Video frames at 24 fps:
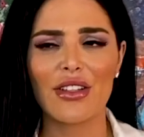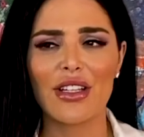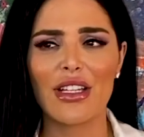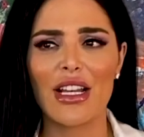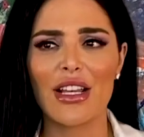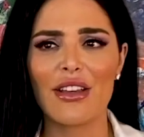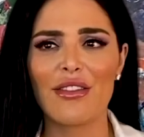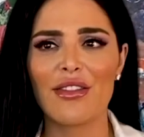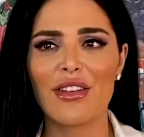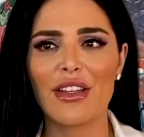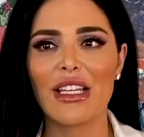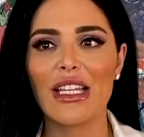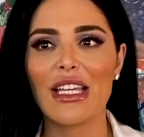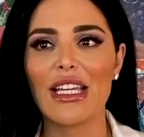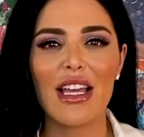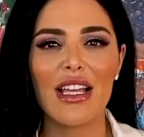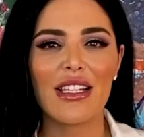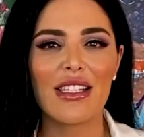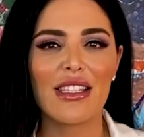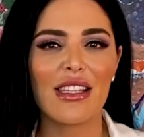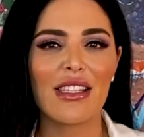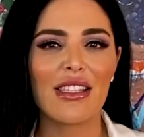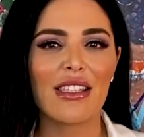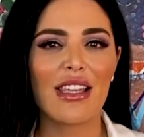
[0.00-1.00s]
And I feel like
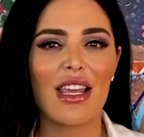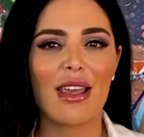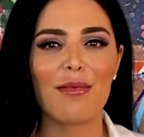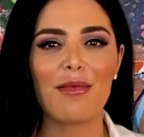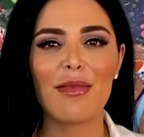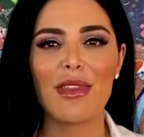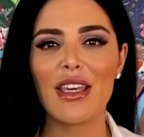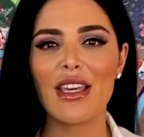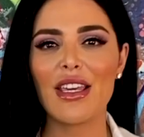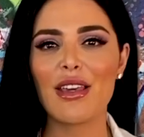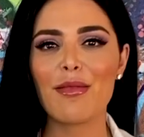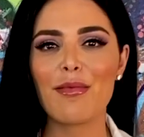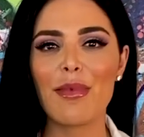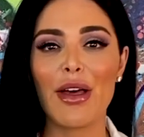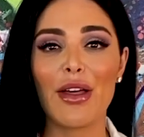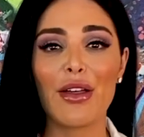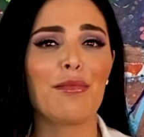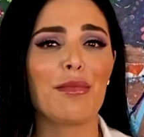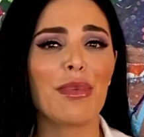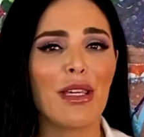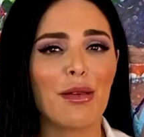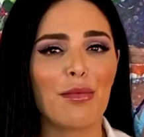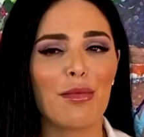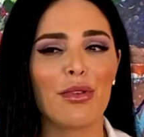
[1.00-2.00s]
it's the same thing
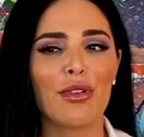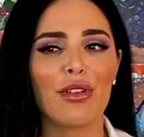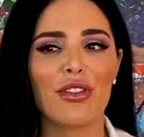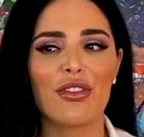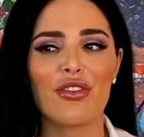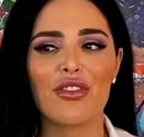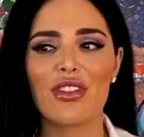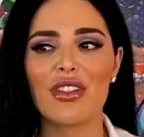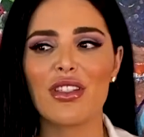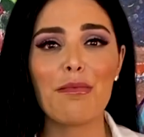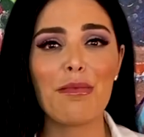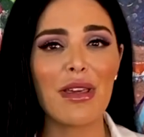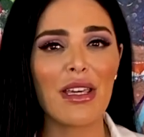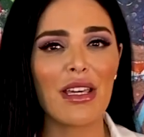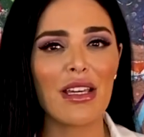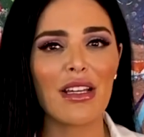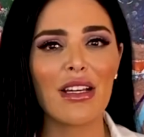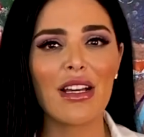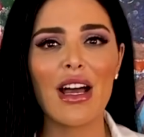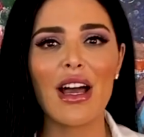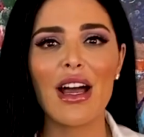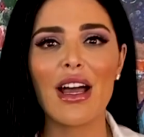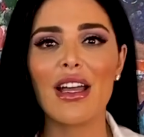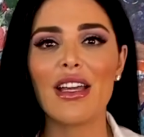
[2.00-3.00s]
about people and just being
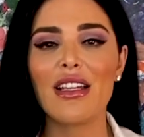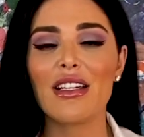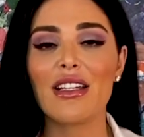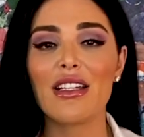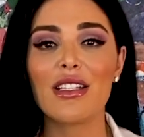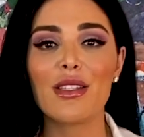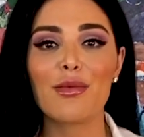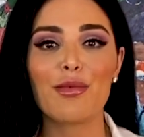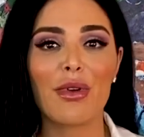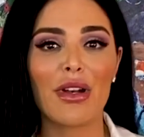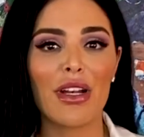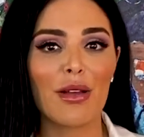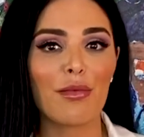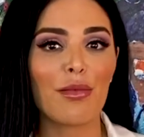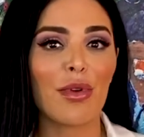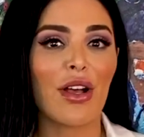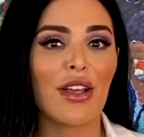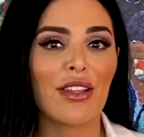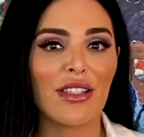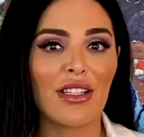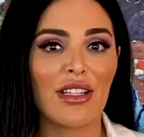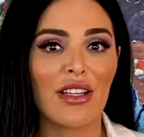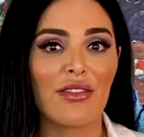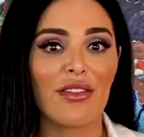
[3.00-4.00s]
kind and spreading
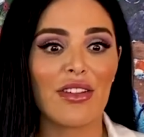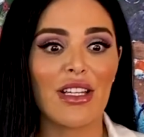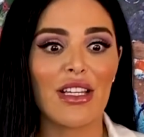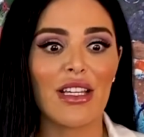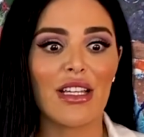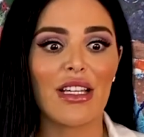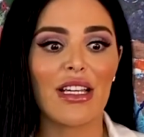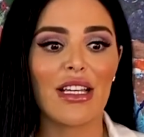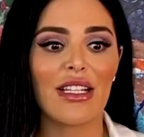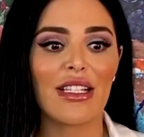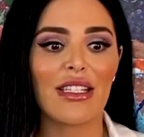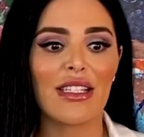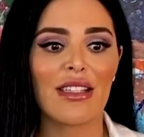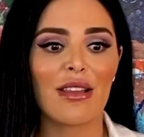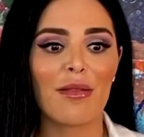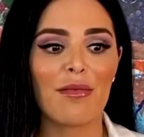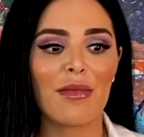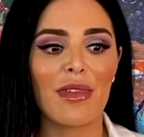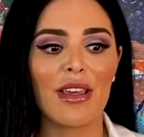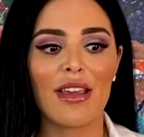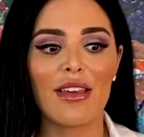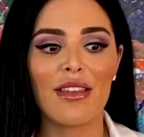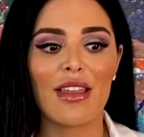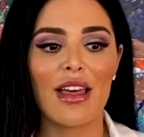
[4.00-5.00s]
positivity. It's
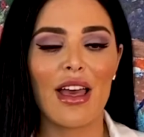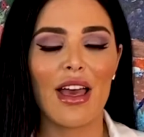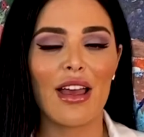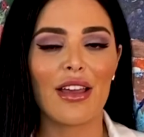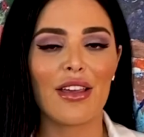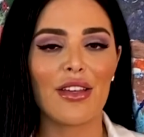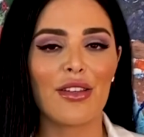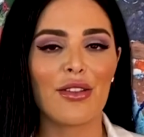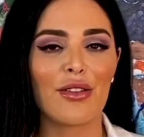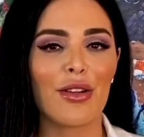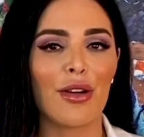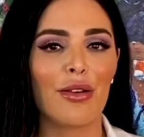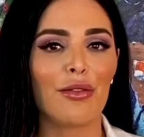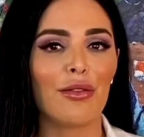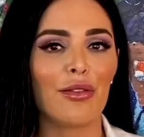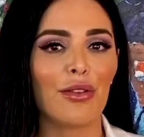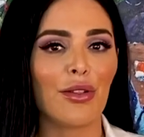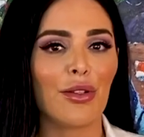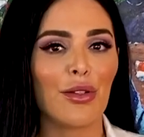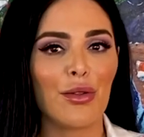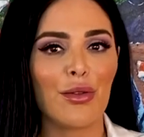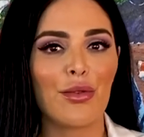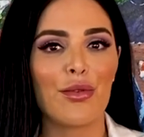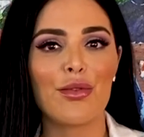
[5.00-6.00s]
something that you don't
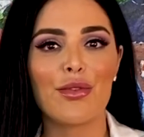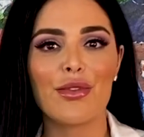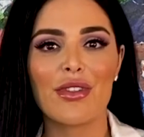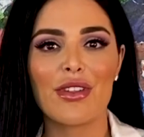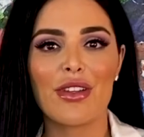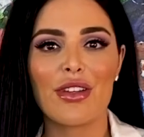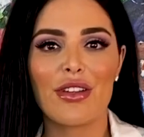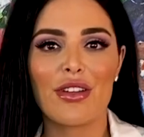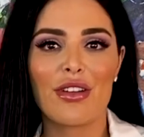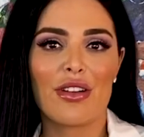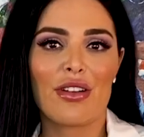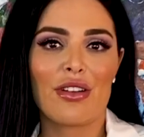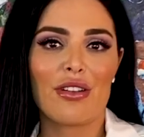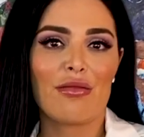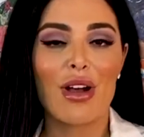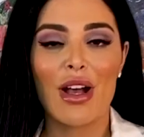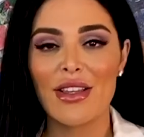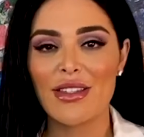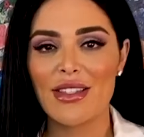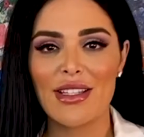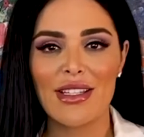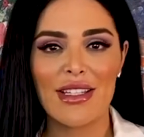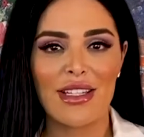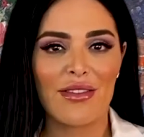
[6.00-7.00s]
lose your
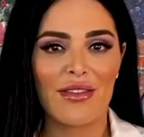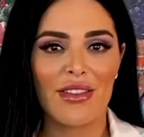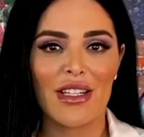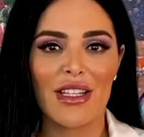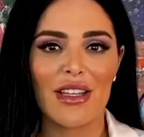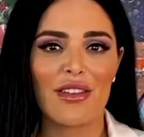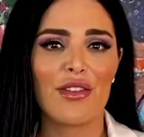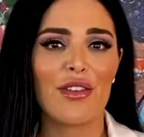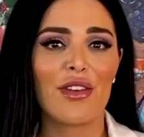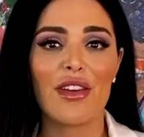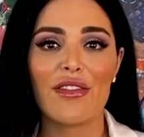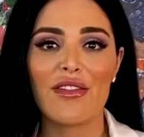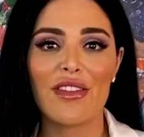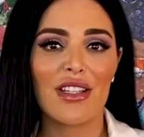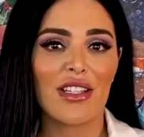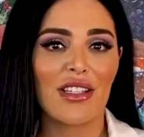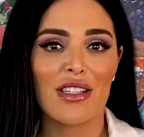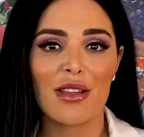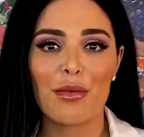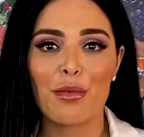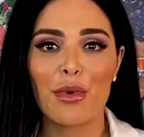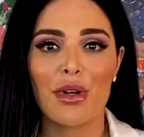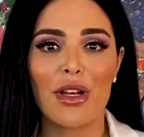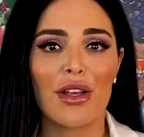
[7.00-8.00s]
positivity if you give it to
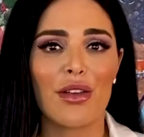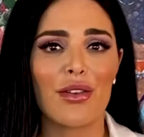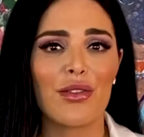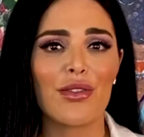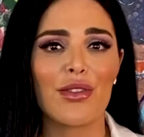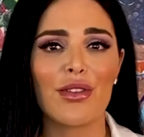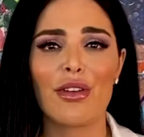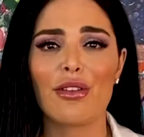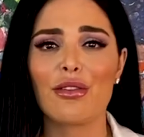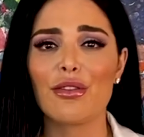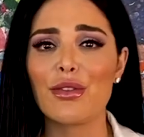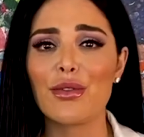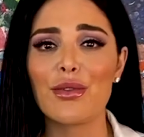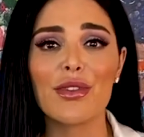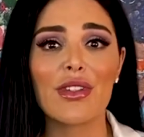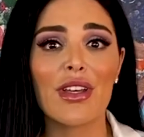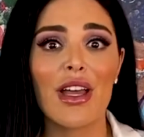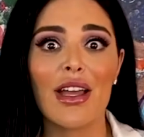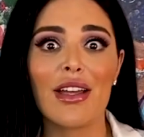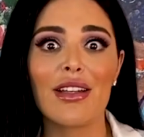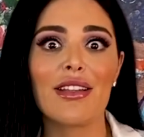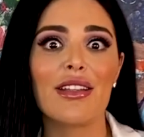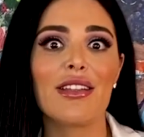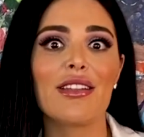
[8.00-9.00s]
someone else. You don't lose
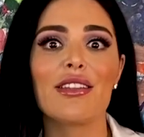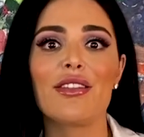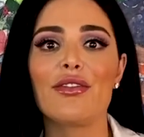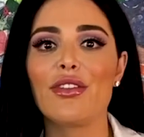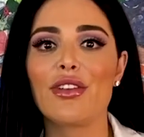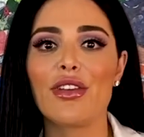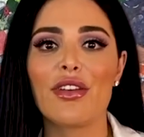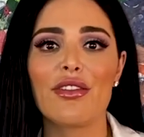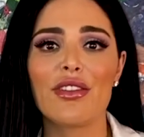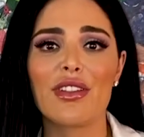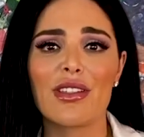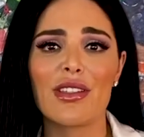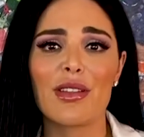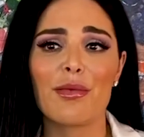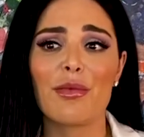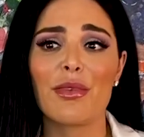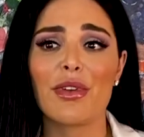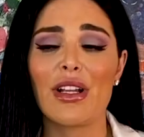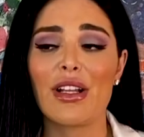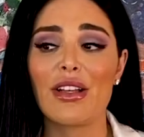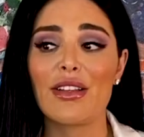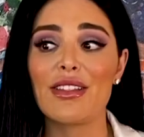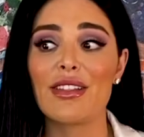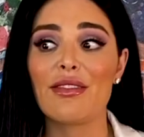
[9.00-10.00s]
kindness if you give it to
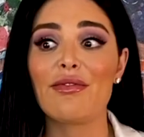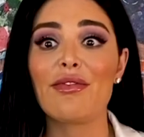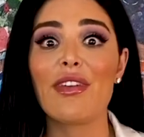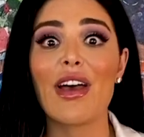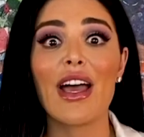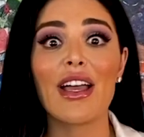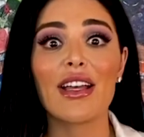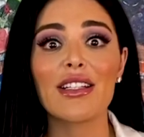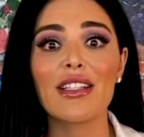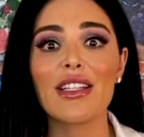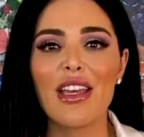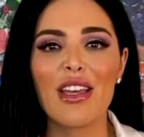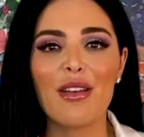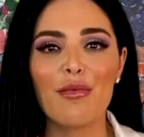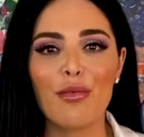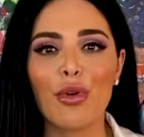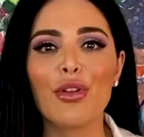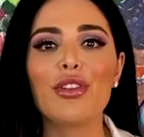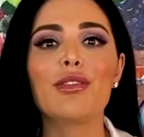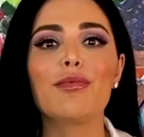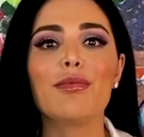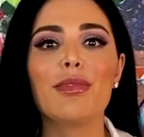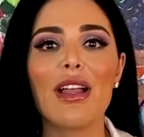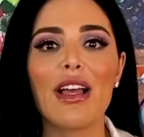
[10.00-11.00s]
someone else. In fact, it
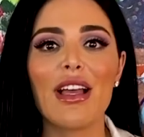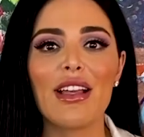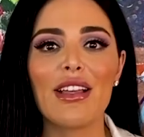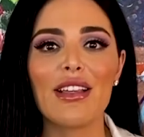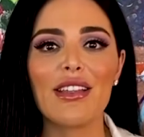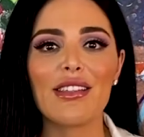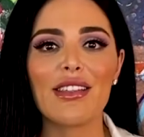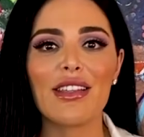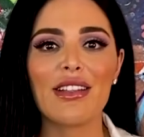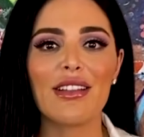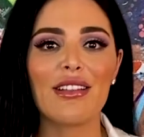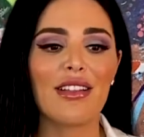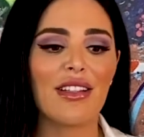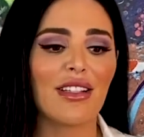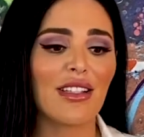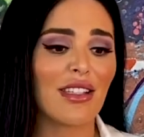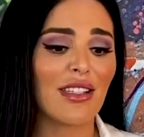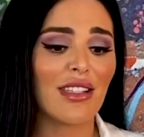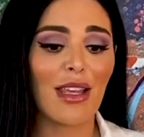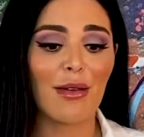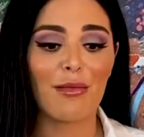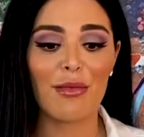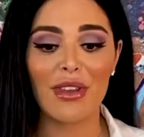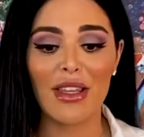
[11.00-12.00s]
multiplies, and it's the
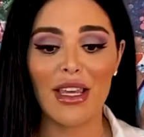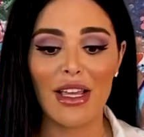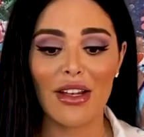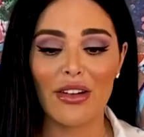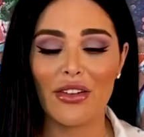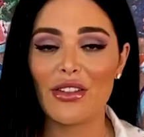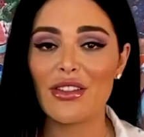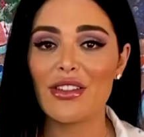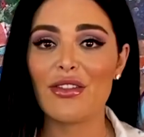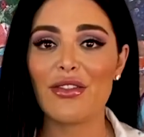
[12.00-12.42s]
same with candles.